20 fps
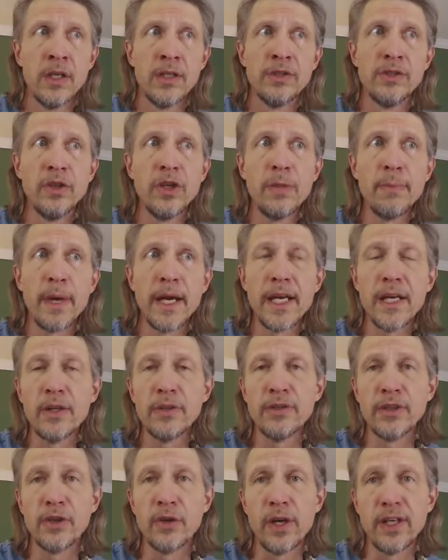Tuning by ear
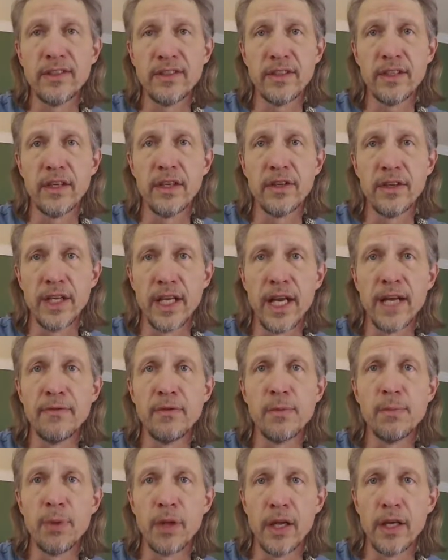is a great skill that
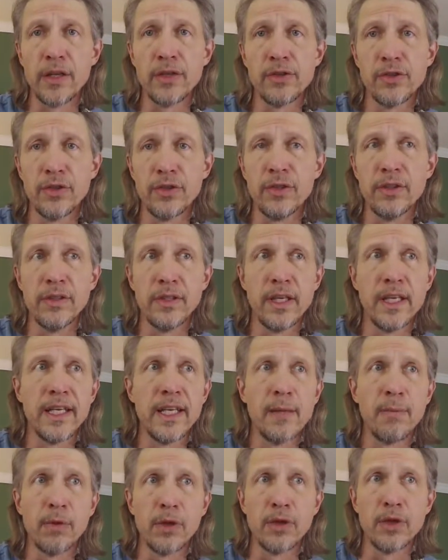every player should
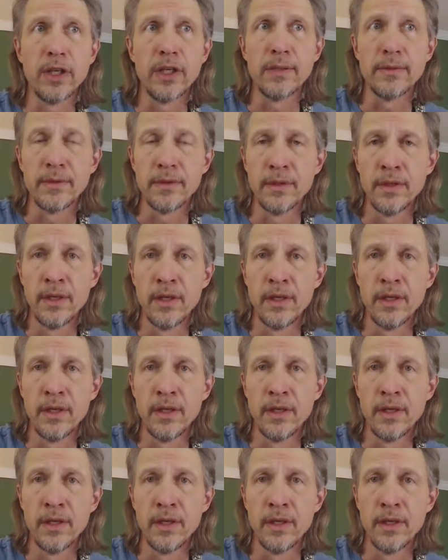end up learning.